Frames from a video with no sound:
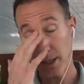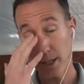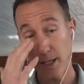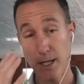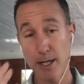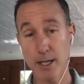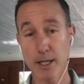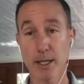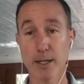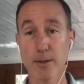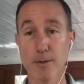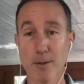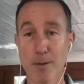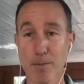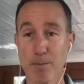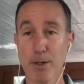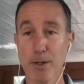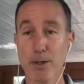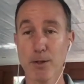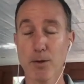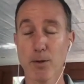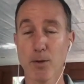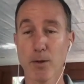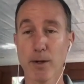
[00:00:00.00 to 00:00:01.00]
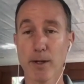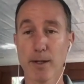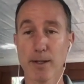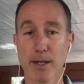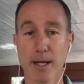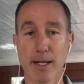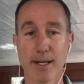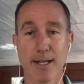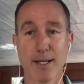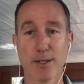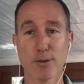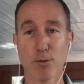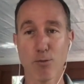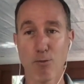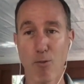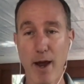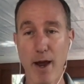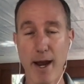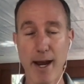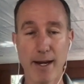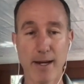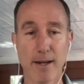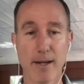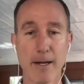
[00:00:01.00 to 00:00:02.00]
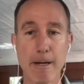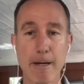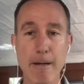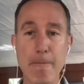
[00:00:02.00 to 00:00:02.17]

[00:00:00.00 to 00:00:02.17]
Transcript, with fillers: getting into Bitcoin, and he's right.